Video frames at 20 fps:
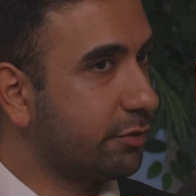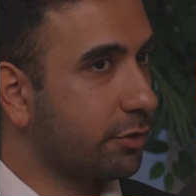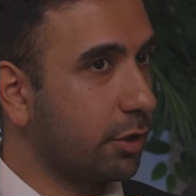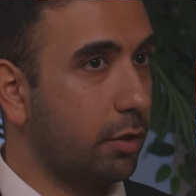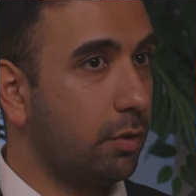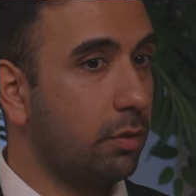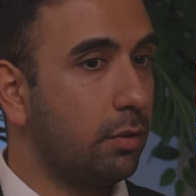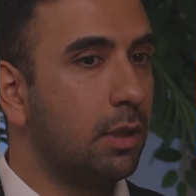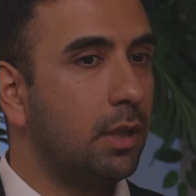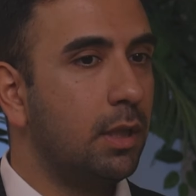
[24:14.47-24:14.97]

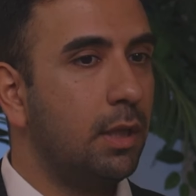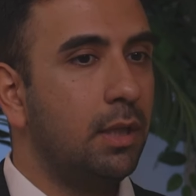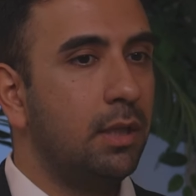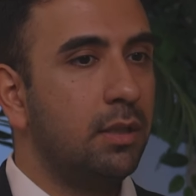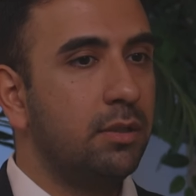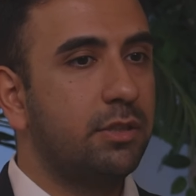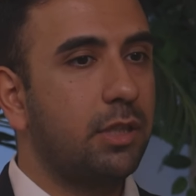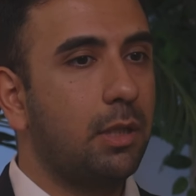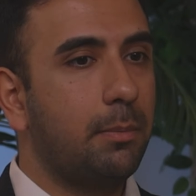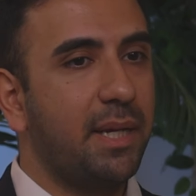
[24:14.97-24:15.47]
So
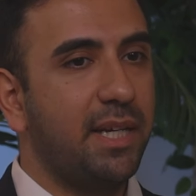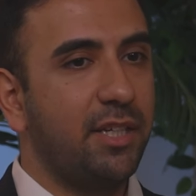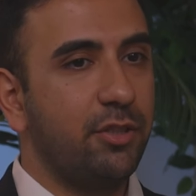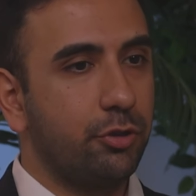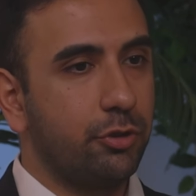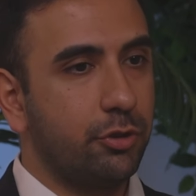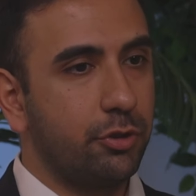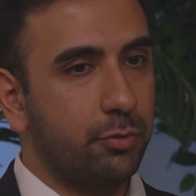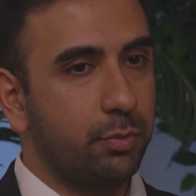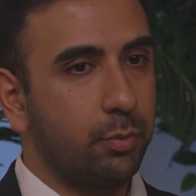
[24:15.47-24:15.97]
some
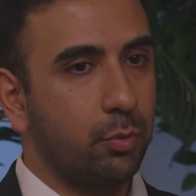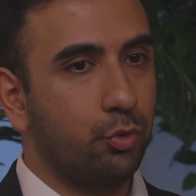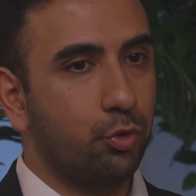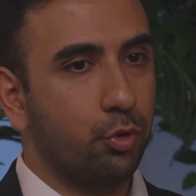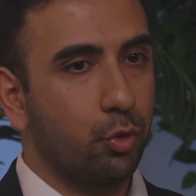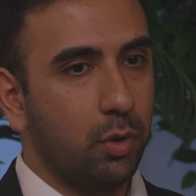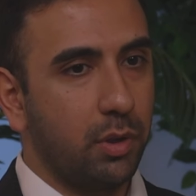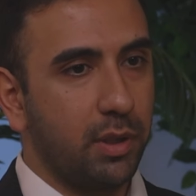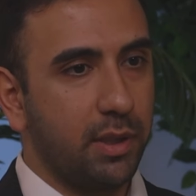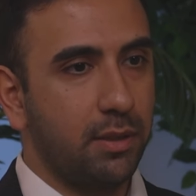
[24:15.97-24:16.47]
agents will
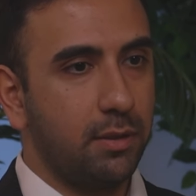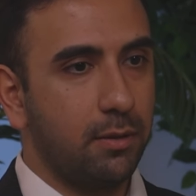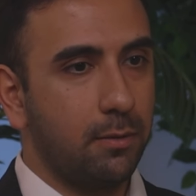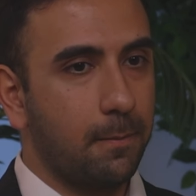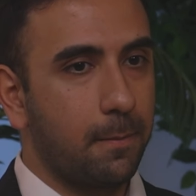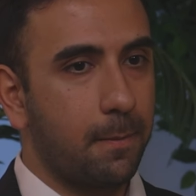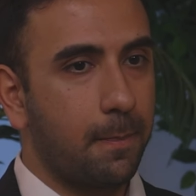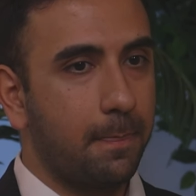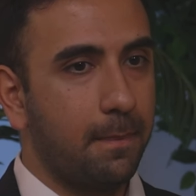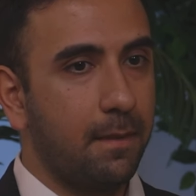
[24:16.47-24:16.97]

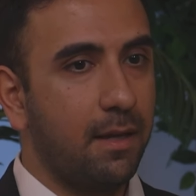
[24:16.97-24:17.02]
join.